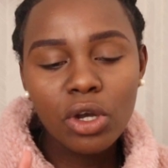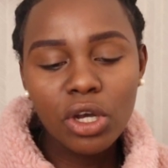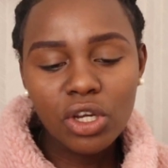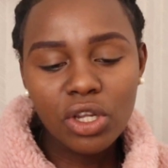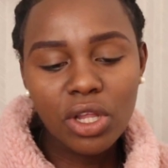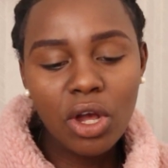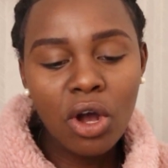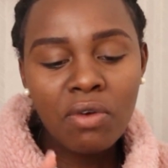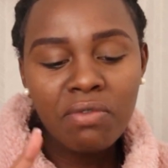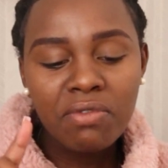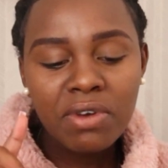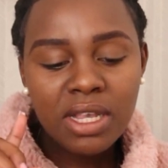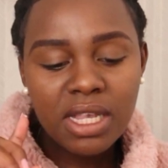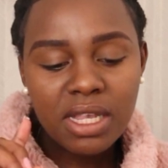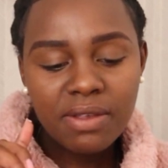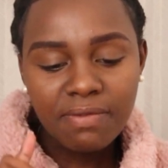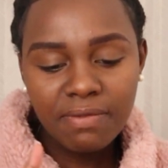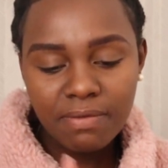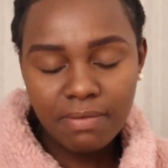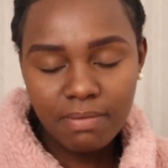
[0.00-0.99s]
going to the
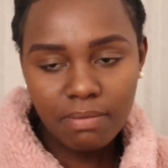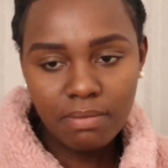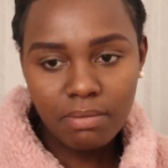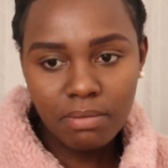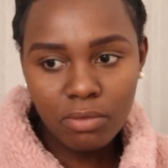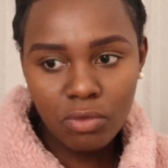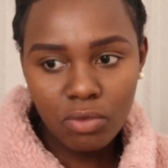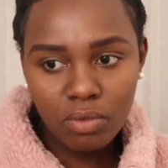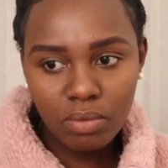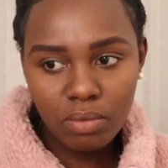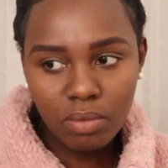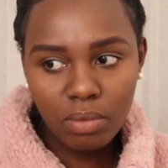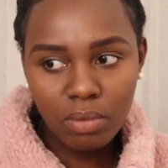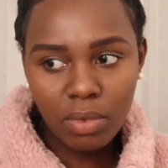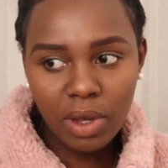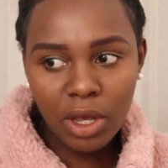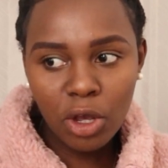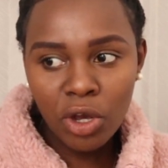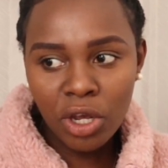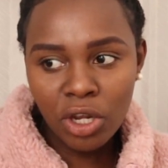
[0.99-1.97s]
office
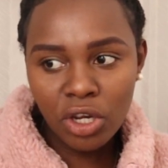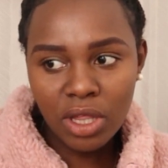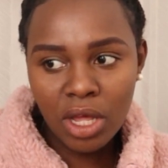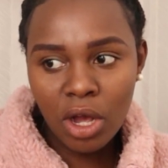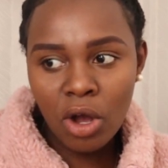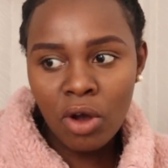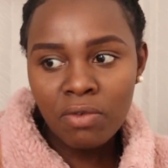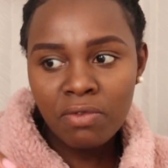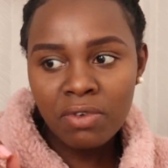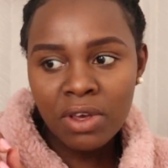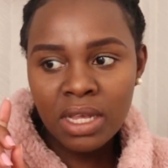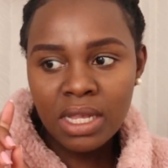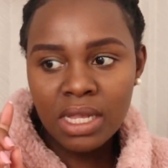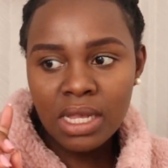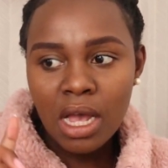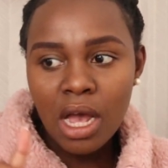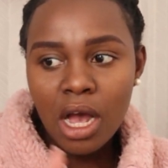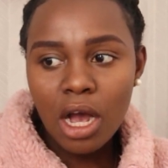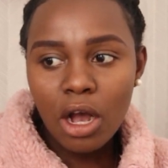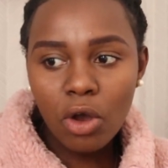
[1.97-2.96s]
going to the
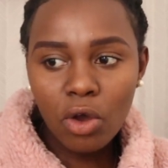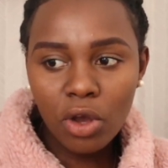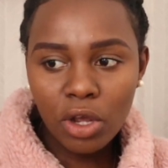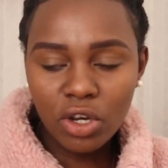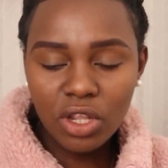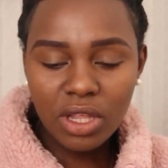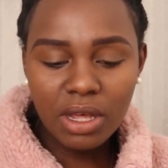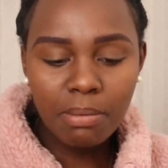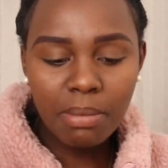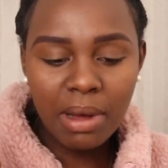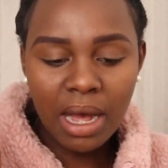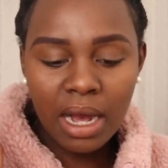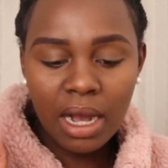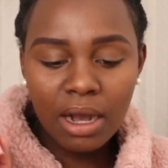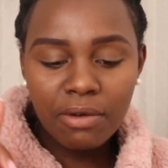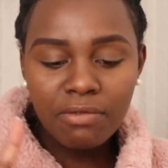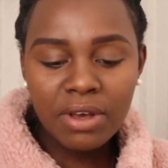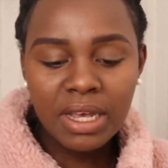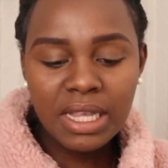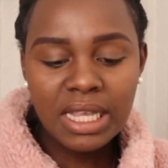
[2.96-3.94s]
office, going to the
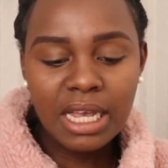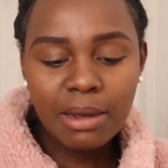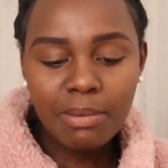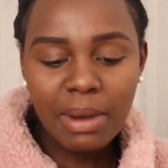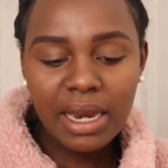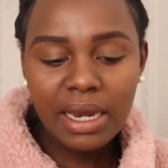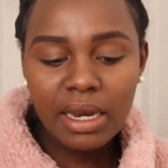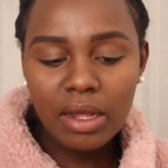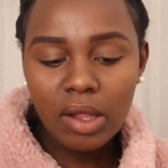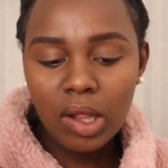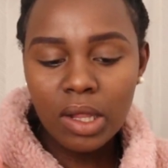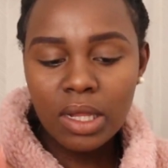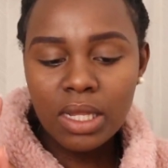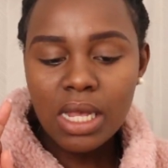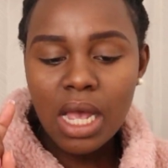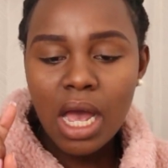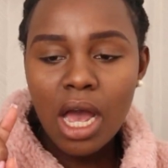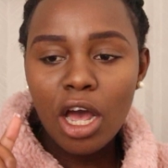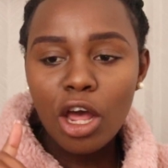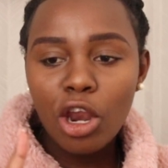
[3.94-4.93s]
bank, fixing my
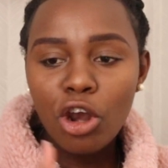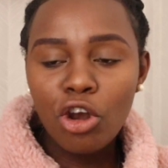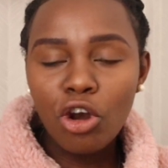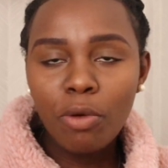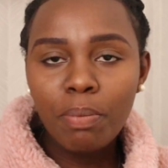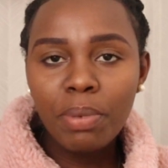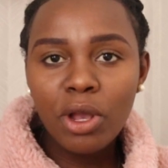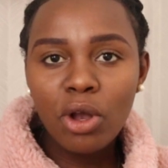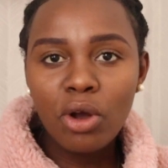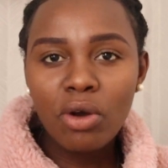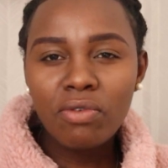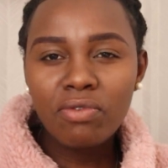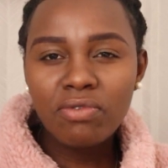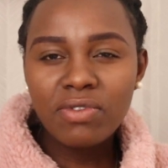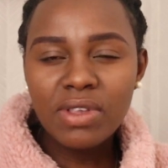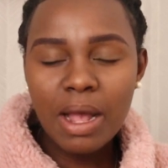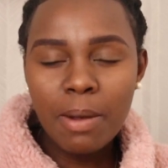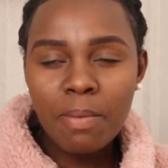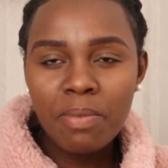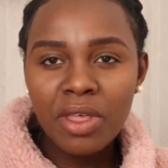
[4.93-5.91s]
nails, dropping off
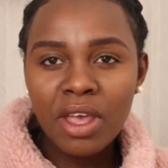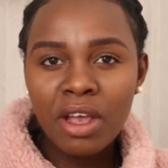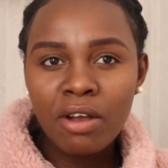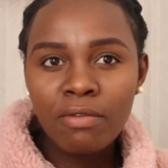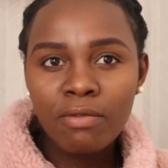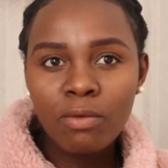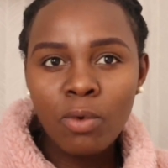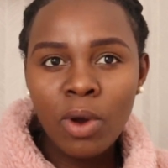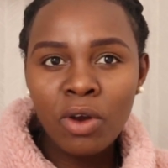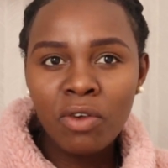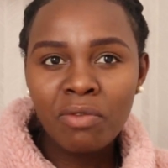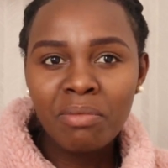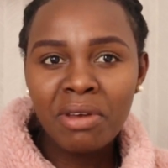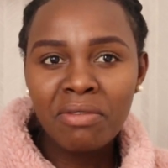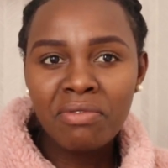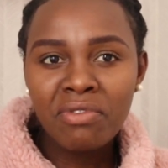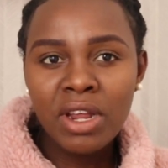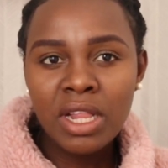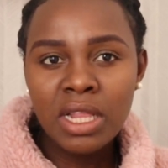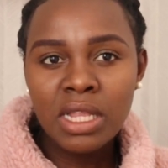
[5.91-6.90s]
something, one of
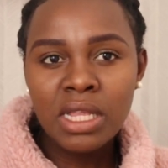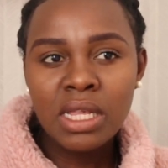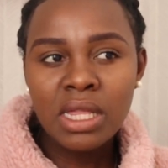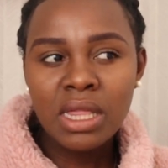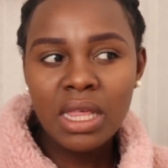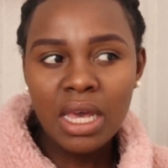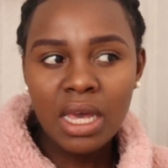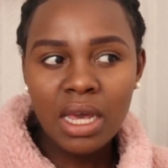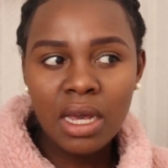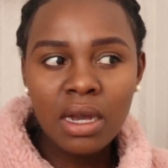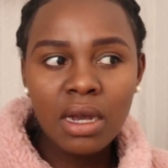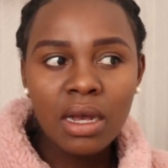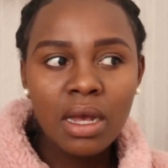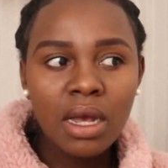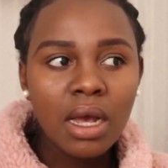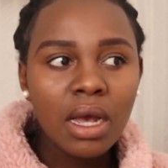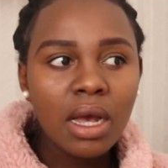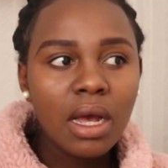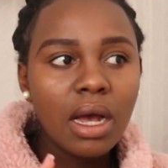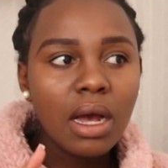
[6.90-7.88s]
my friend's thing,
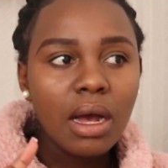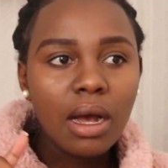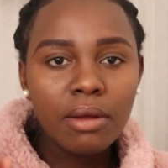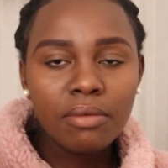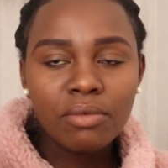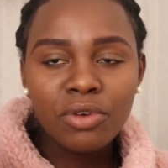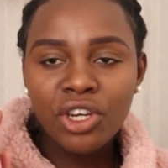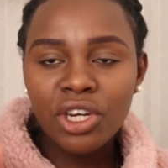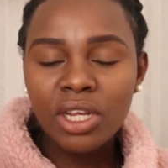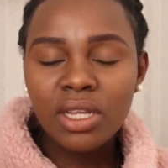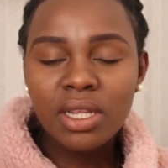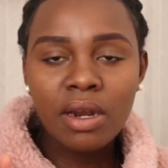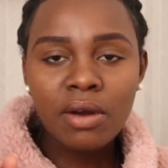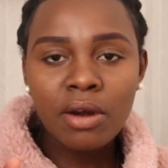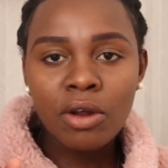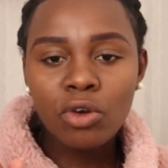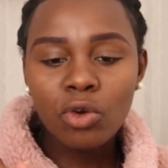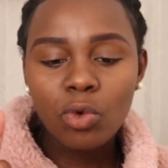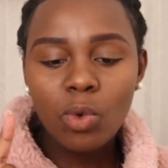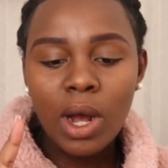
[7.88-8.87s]
just
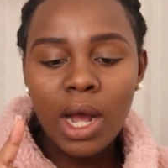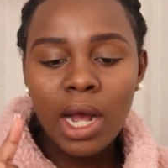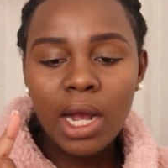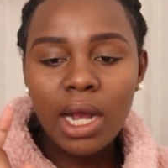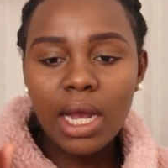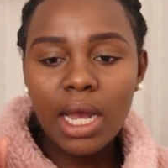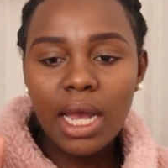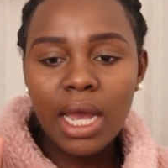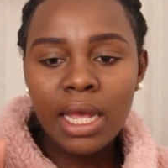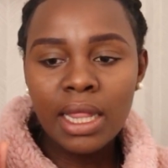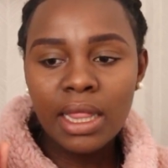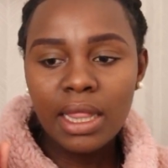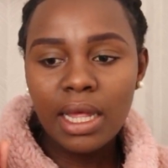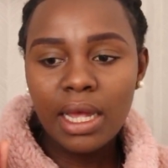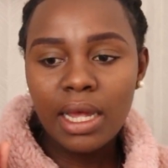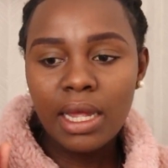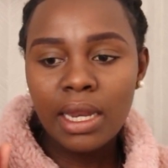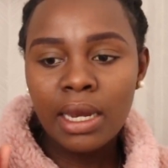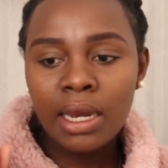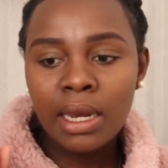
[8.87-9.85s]
around work, and
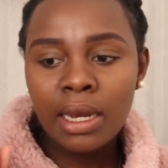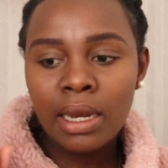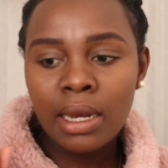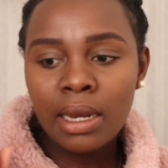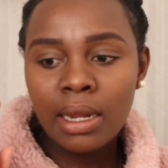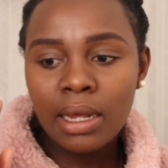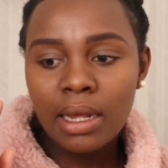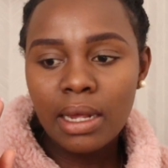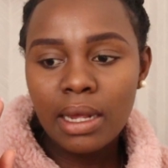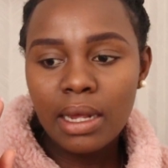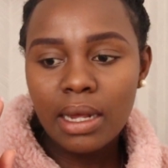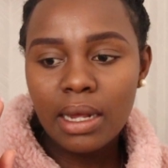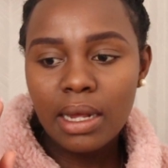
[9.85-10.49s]
then